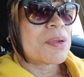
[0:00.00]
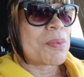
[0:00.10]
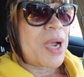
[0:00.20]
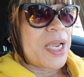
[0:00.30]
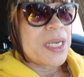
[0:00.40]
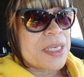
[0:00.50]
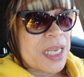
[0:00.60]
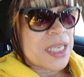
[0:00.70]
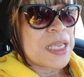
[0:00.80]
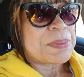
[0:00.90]
right? They
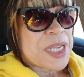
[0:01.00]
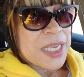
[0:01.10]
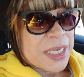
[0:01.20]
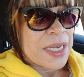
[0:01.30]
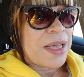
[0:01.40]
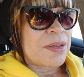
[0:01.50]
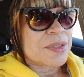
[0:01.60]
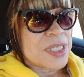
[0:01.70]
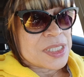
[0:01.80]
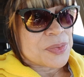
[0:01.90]
keep taking out
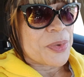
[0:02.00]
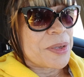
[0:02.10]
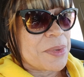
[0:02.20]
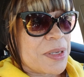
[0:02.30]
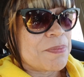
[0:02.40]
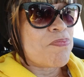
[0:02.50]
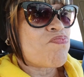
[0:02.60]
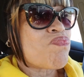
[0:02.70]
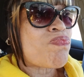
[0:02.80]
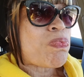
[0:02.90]
these women,
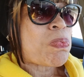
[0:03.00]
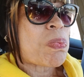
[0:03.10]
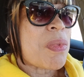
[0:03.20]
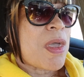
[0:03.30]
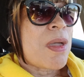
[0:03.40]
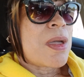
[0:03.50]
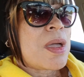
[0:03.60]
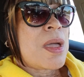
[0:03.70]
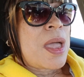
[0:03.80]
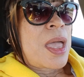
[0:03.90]

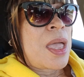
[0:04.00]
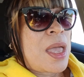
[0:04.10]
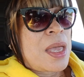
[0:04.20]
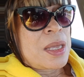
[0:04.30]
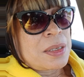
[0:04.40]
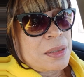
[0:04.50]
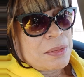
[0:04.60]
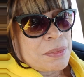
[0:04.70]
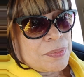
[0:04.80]
and